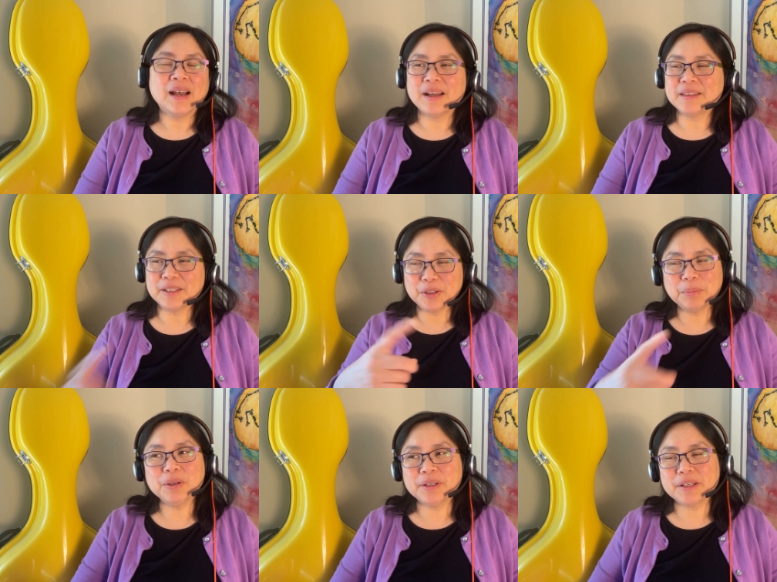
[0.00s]
I think you're
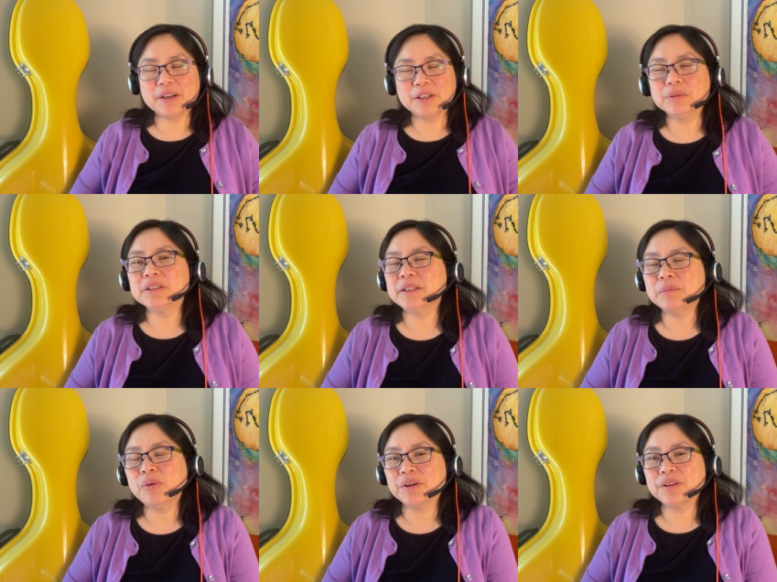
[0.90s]
pulling on a really
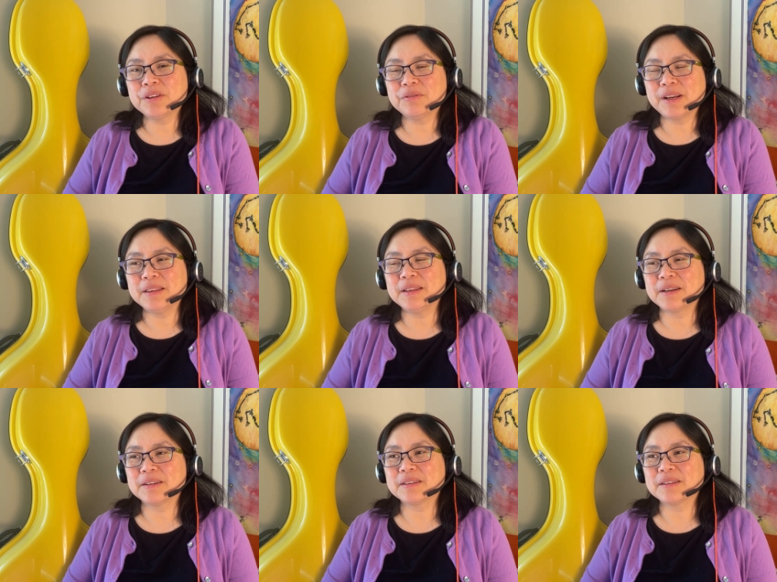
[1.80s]
important thread there,